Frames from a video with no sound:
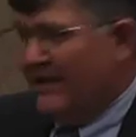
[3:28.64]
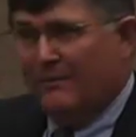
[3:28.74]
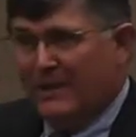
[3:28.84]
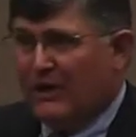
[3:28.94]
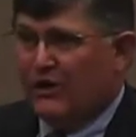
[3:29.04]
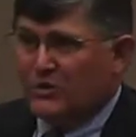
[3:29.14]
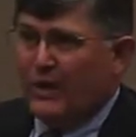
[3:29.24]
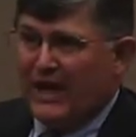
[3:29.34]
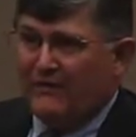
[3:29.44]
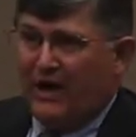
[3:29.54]
Because
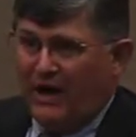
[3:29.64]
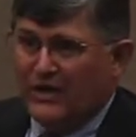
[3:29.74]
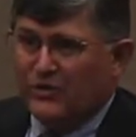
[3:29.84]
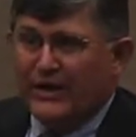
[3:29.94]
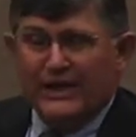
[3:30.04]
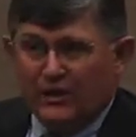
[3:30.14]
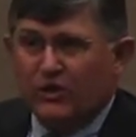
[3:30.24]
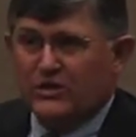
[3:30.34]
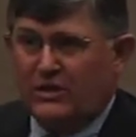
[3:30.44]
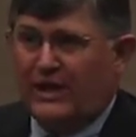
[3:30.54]
we have 100, it
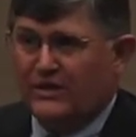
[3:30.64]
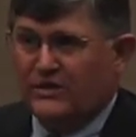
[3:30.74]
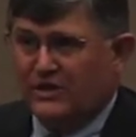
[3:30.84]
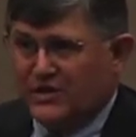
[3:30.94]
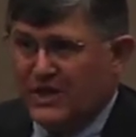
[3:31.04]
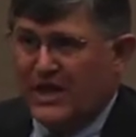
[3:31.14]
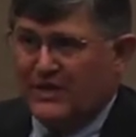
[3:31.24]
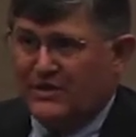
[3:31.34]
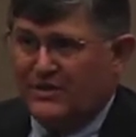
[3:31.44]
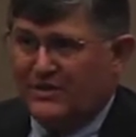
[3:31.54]
looks like
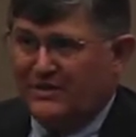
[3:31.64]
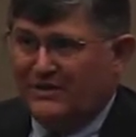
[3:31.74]
success.